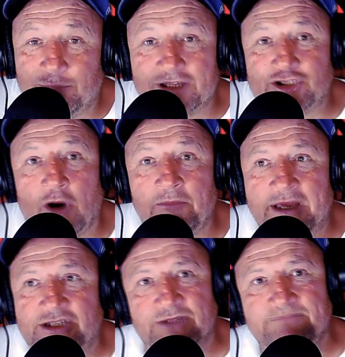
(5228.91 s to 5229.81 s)
But John
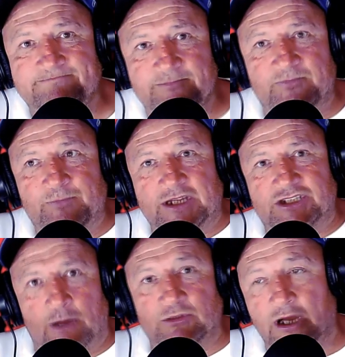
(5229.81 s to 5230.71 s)
Mitchum, big
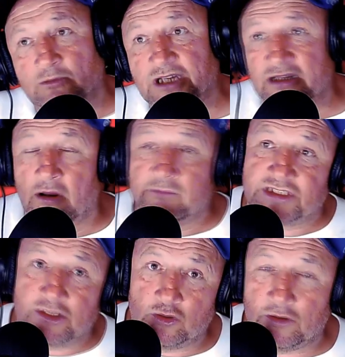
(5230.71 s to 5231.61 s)
shout out. And
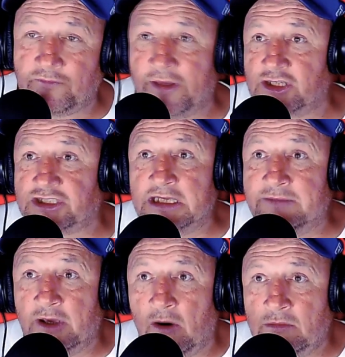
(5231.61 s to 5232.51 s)
obviously the other fella,
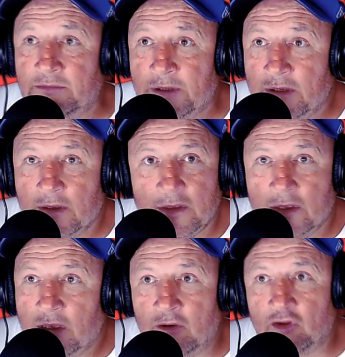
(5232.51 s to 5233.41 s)
Stevie Owen,
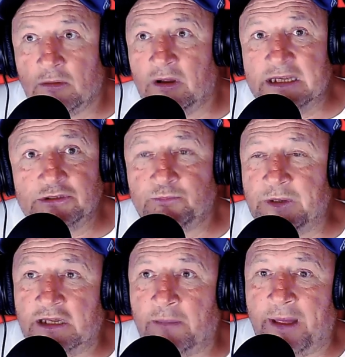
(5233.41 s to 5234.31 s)
yeah. another one, he's
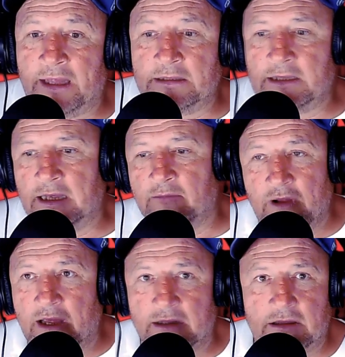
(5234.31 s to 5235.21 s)
been in a band, uh,
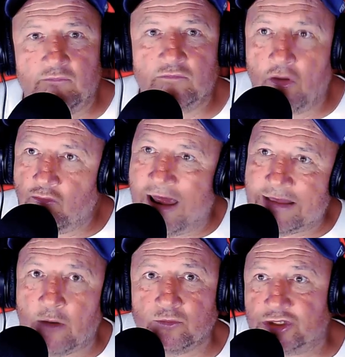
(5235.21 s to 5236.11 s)
Red, the, uh, the
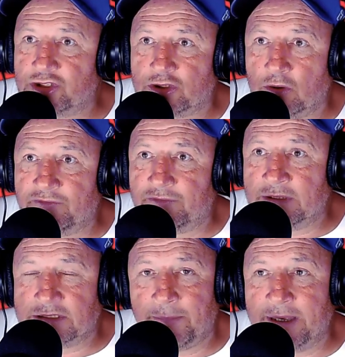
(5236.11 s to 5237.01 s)
Red House and stuff
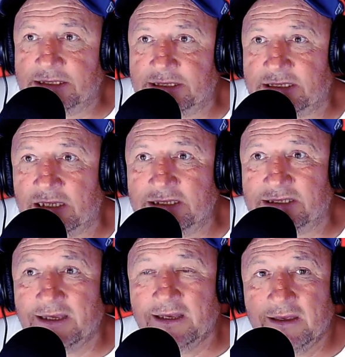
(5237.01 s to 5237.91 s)
as a bassist, and
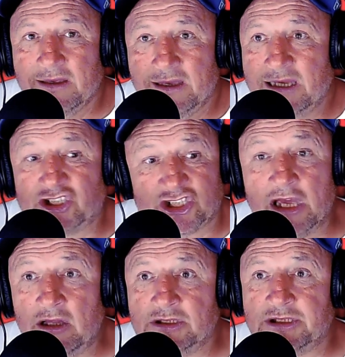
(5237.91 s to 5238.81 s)
his his
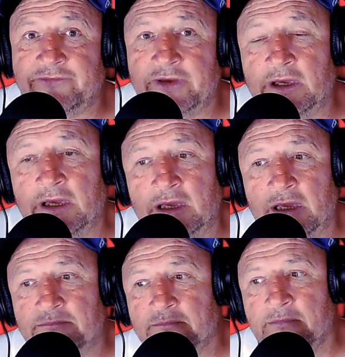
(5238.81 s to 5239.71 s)
skills of,
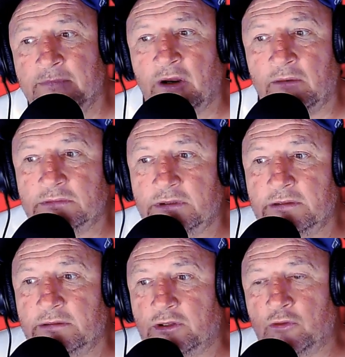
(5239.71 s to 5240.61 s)
uh, you know,
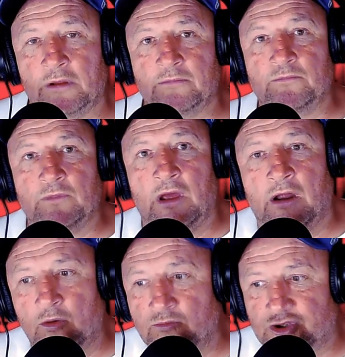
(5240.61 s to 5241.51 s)
doing a,
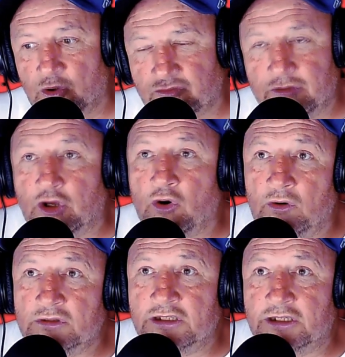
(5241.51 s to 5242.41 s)
our own sort of
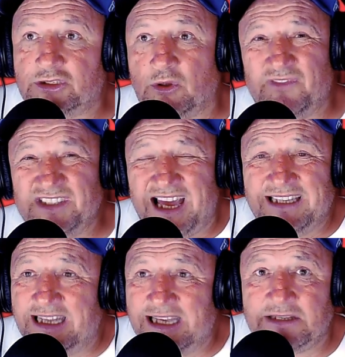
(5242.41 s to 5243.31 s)
recording and stuff, his
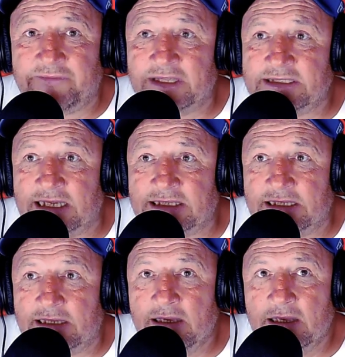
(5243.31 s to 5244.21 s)
ideas are
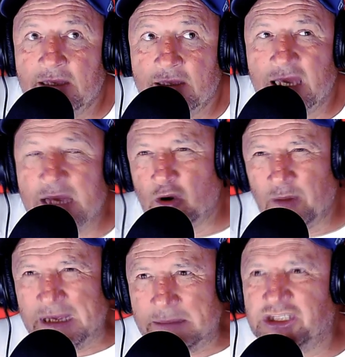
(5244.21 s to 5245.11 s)
fantastic. Yeah. He won a
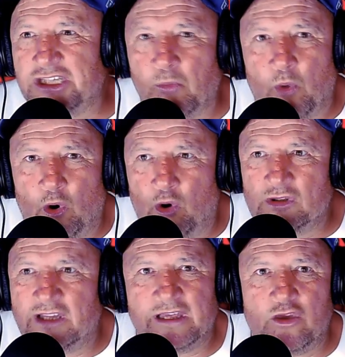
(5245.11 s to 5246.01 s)
BBC
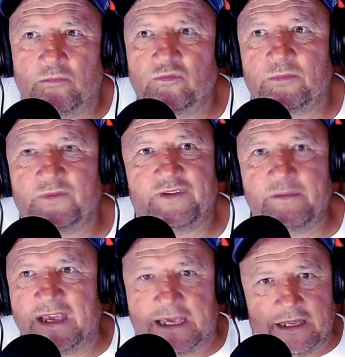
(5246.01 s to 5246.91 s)
award, I think he come number three,
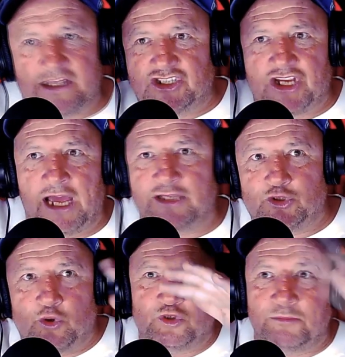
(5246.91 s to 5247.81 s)
making a design
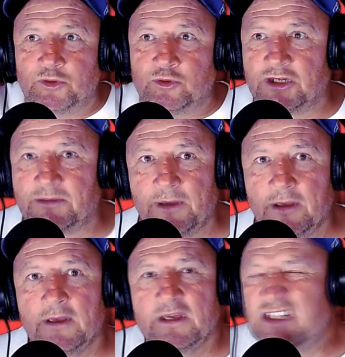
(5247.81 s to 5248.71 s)
sort of music.
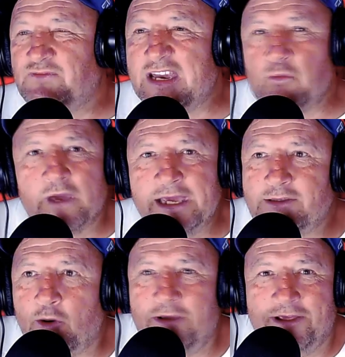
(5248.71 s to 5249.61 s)
He's very
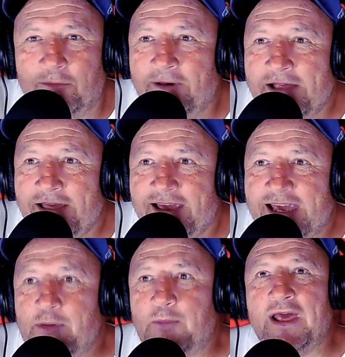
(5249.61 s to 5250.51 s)
weird though, you know,
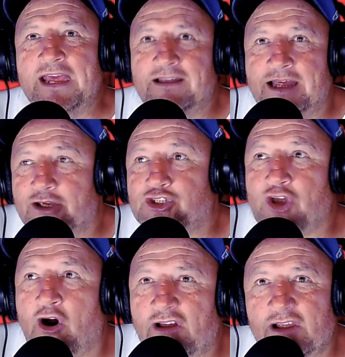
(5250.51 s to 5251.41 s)
he'd be playing like a
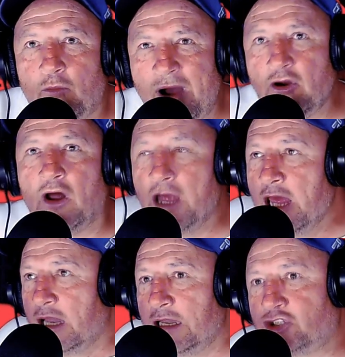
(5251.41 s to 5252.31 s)
song and he go, hang on,
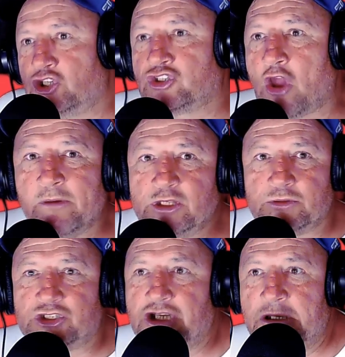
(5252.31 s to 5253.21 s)
let's just go
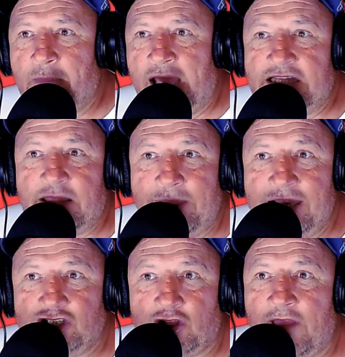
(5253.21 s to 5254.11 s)
into a C minor
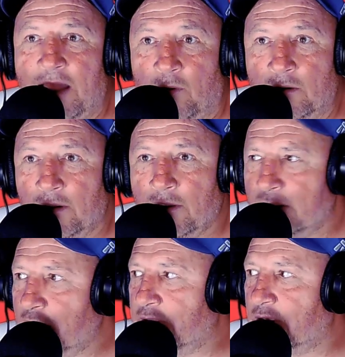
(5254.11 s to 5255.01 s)
diminished on that one.
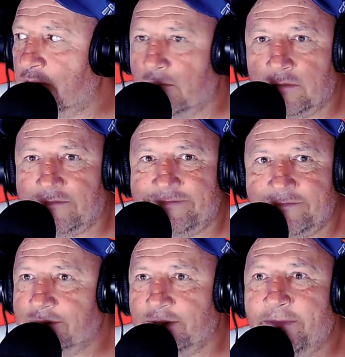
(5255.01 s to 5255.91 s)
You're thinking, what do
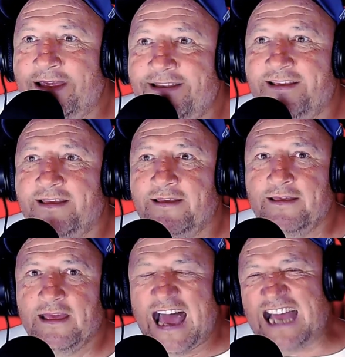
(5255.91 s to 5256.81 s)
you mean?
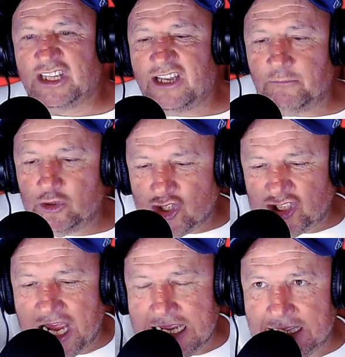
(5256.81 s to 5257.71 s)
as in like, we'll
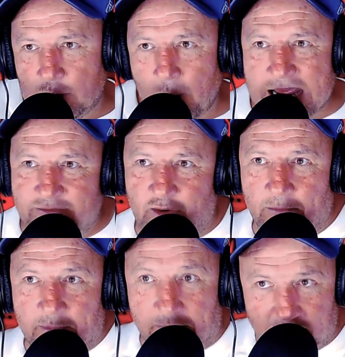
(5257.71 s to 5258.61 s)
just take it away
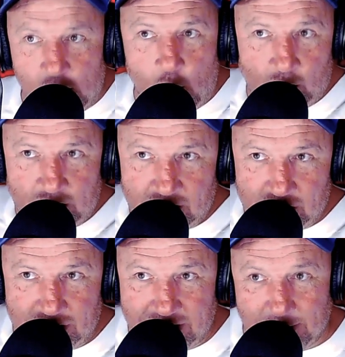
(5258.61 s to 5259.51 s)
from the
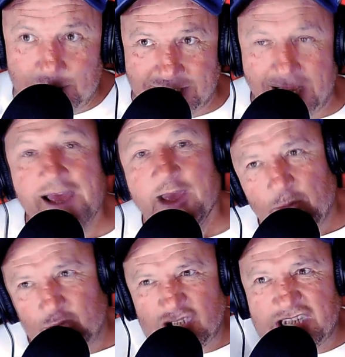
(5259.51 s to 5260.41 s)
audience. That's what we say
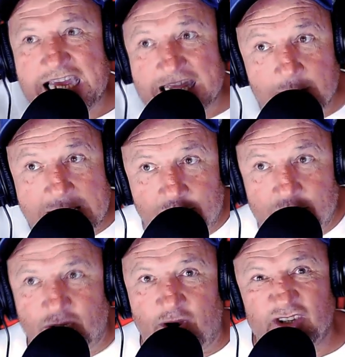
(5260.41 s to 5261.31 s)
We'll just take it away from
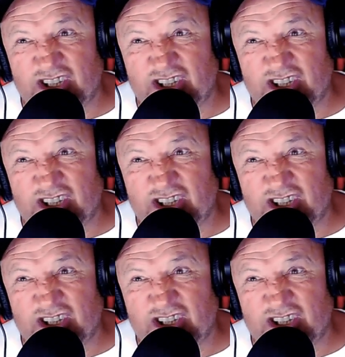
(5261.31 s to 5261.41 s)
the song.